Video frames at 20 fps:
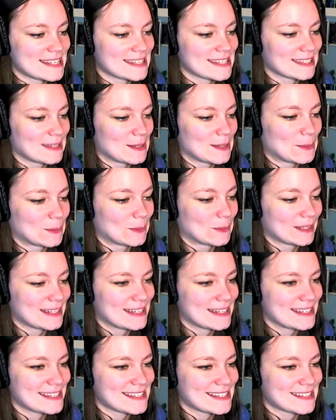
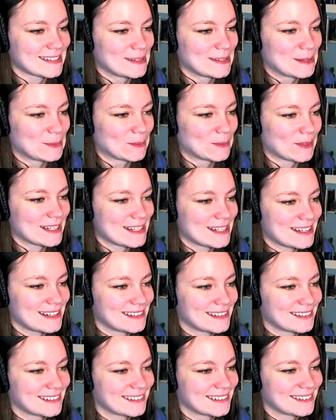slowly,
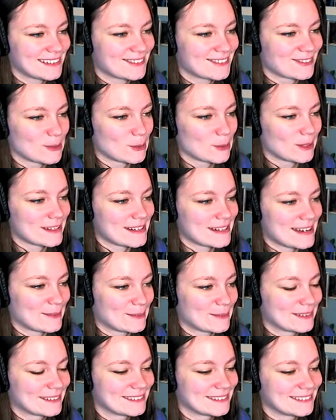slowly rolling
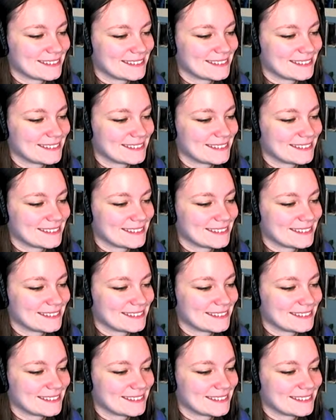down.